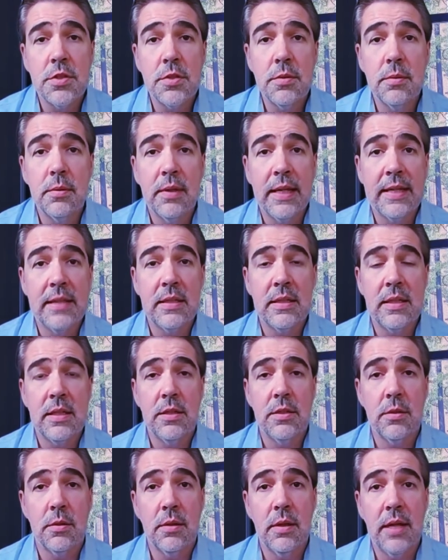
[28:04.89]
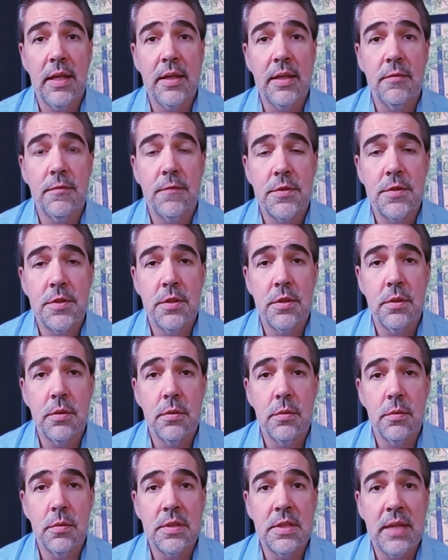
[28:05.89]
too late in your life
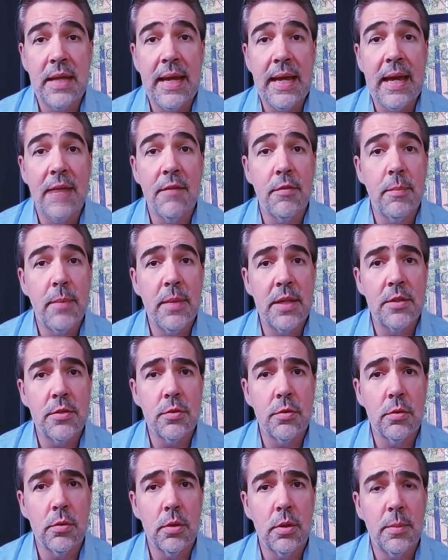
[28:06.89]
to to have a mentor.